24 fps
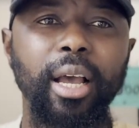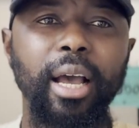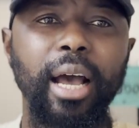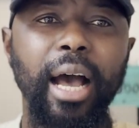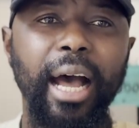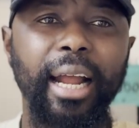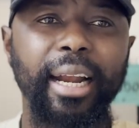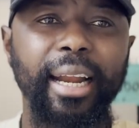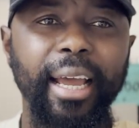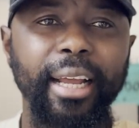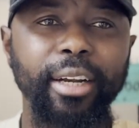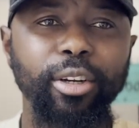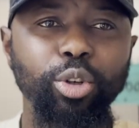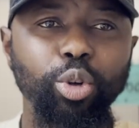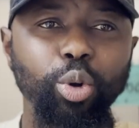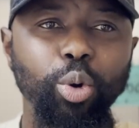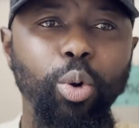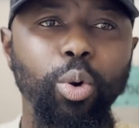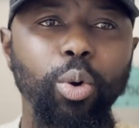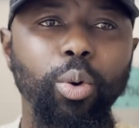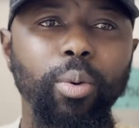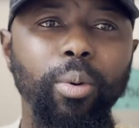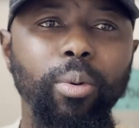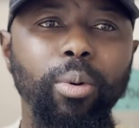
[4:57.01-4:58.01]
and I
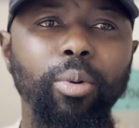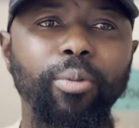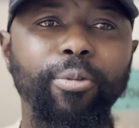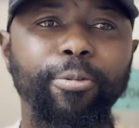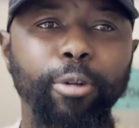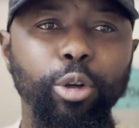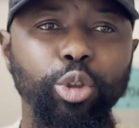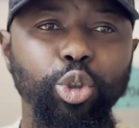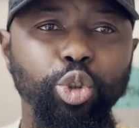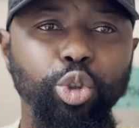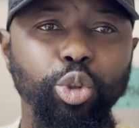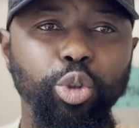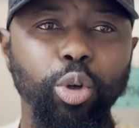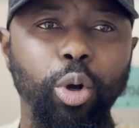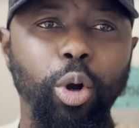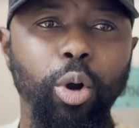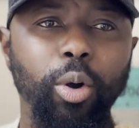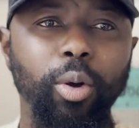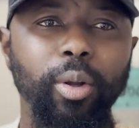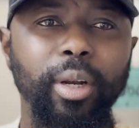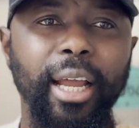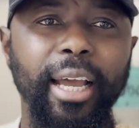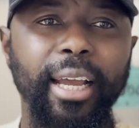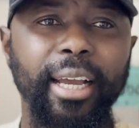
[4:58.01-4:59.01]
know for
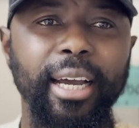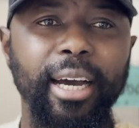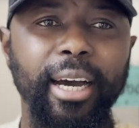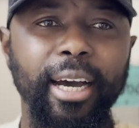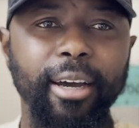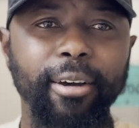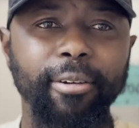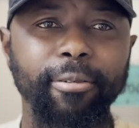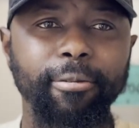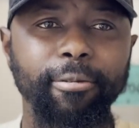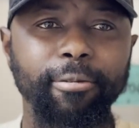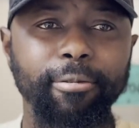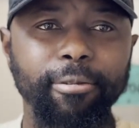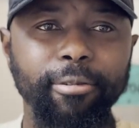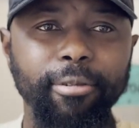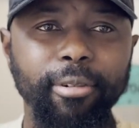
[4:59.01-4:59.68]
sure, like I've